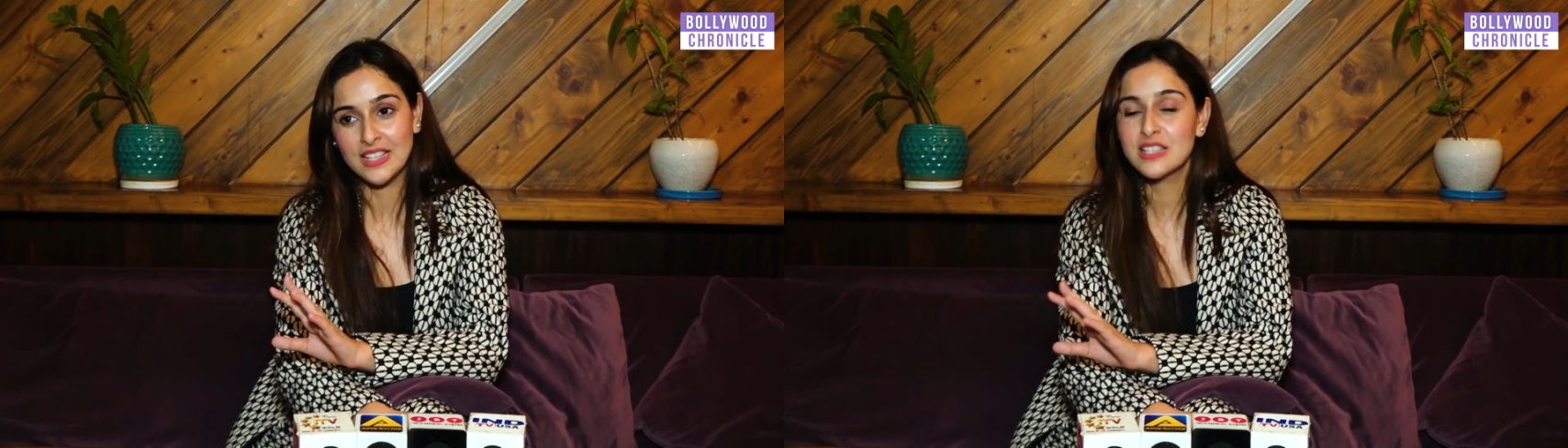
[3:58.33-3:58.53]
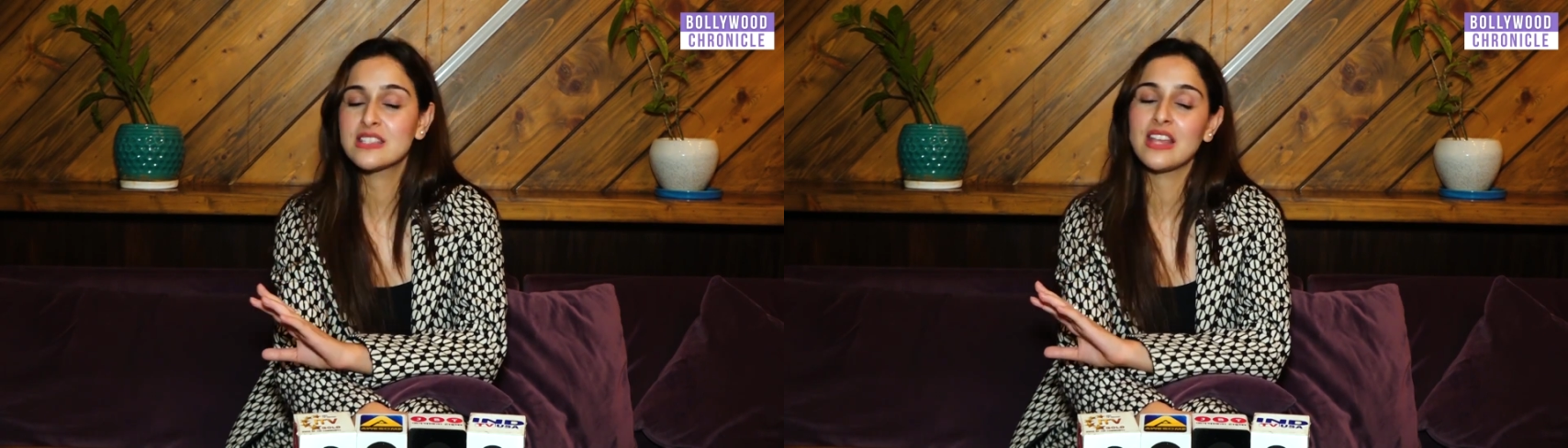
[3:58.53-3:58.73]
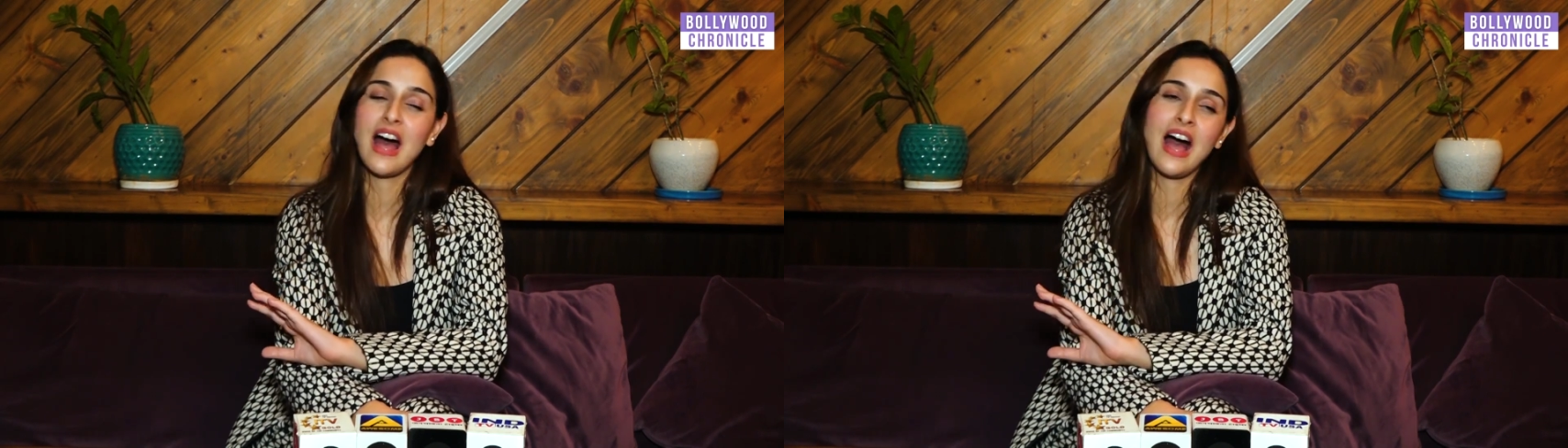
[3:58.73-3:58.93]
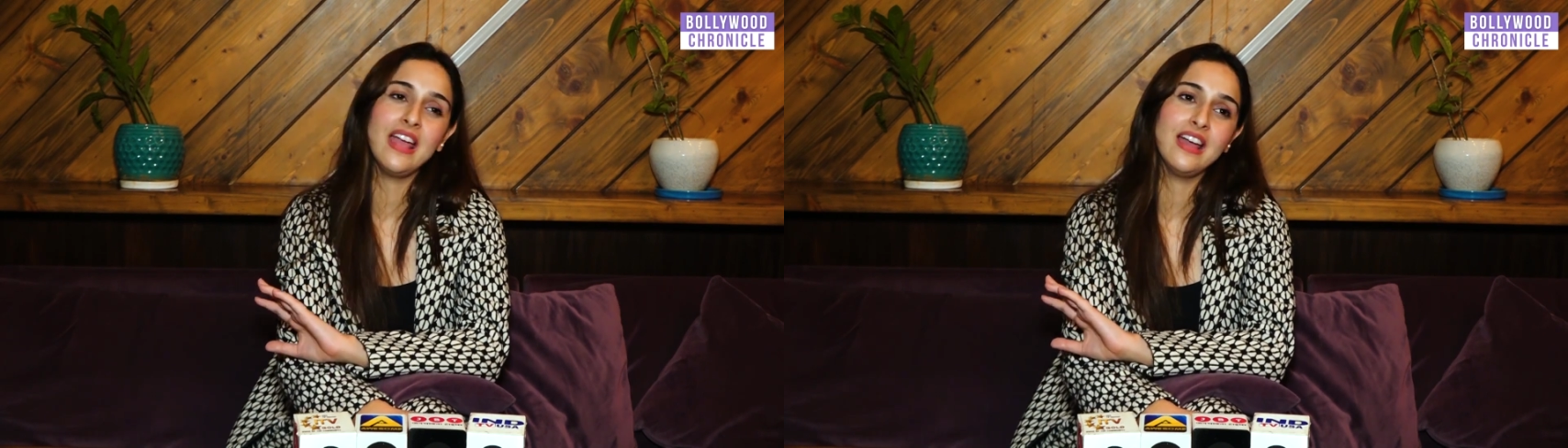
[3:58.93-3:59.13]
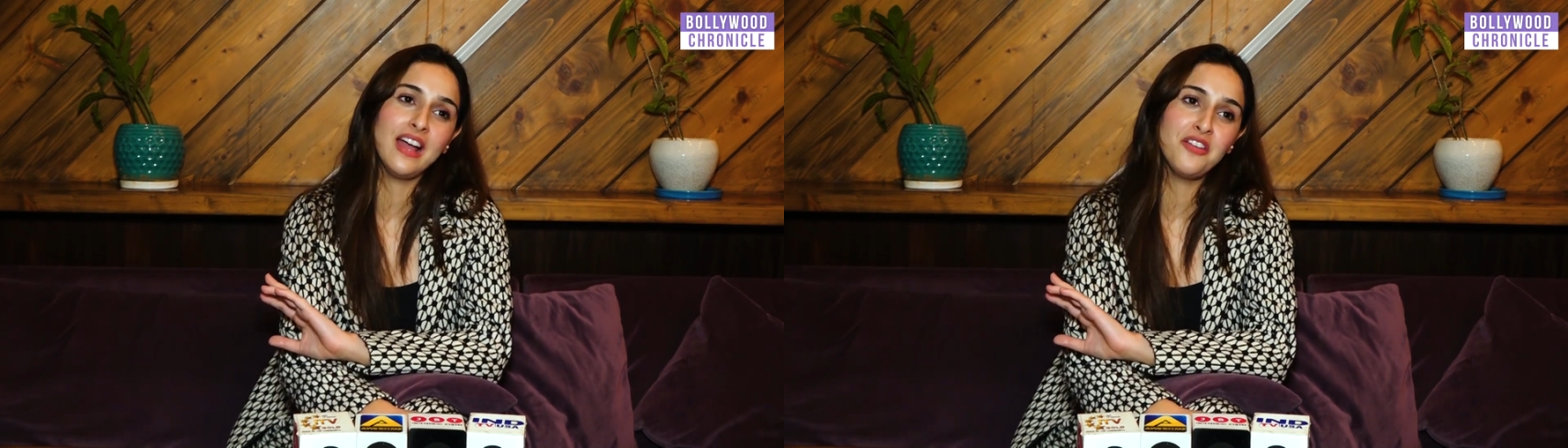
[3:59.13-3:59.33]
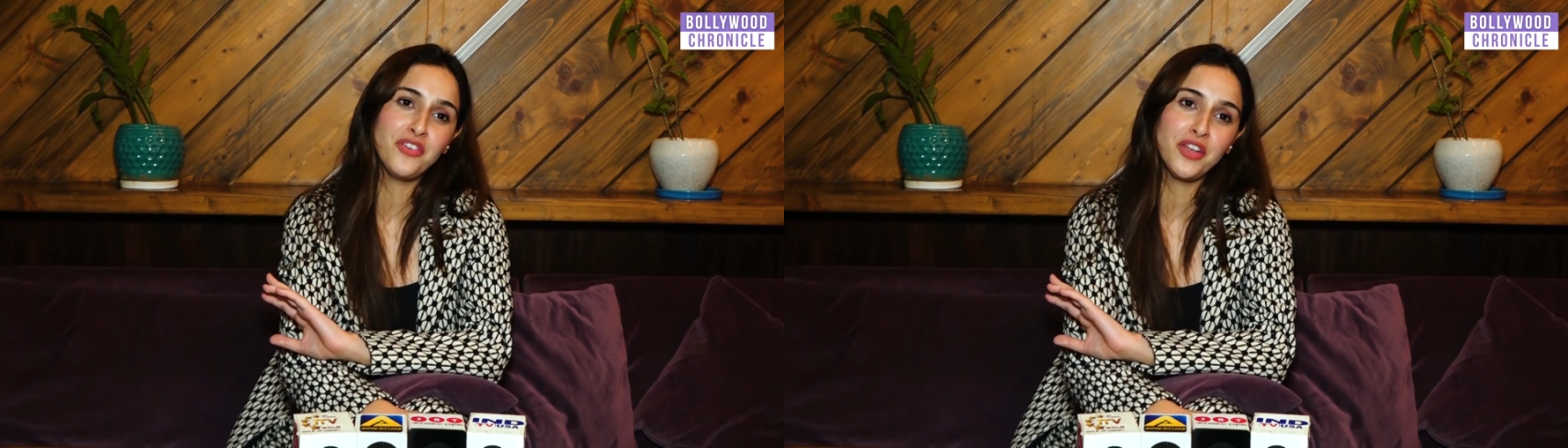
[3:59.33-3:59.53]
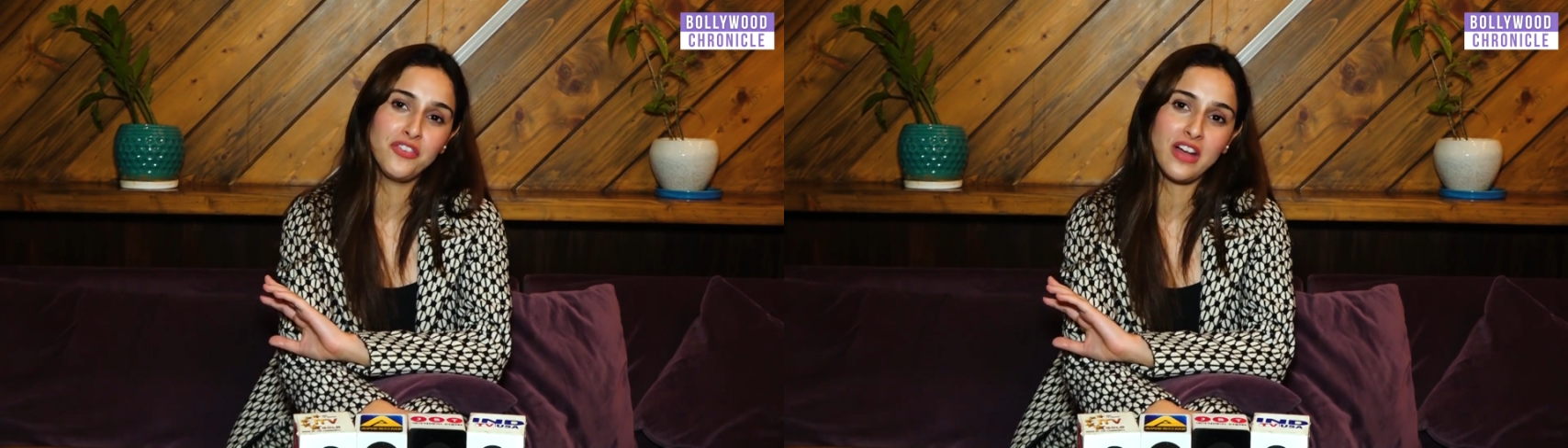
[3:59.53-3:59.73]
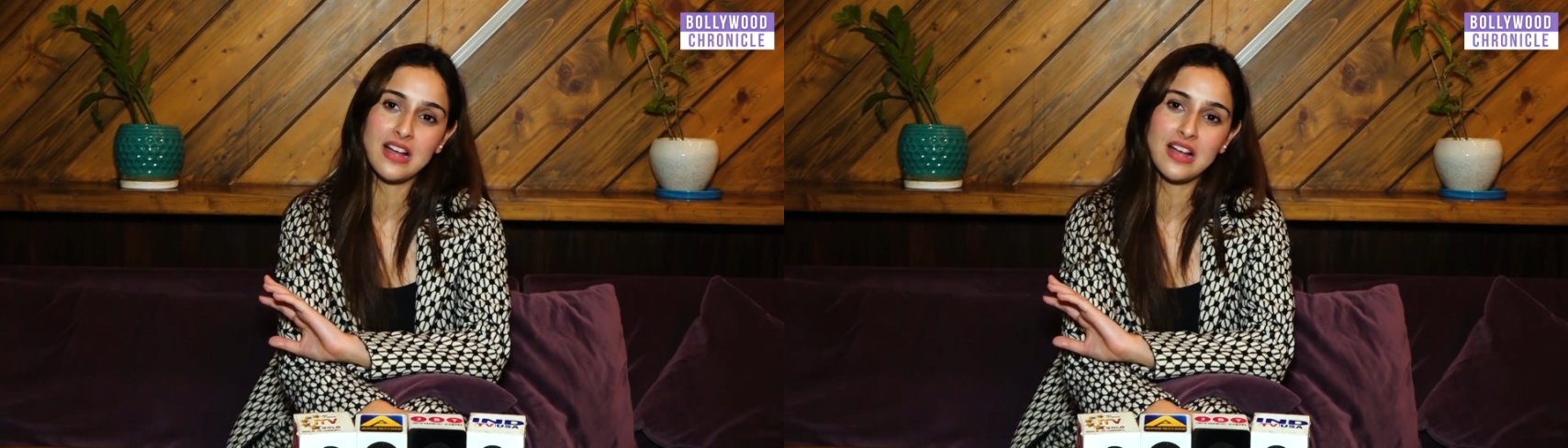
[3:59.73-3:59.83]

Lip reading: If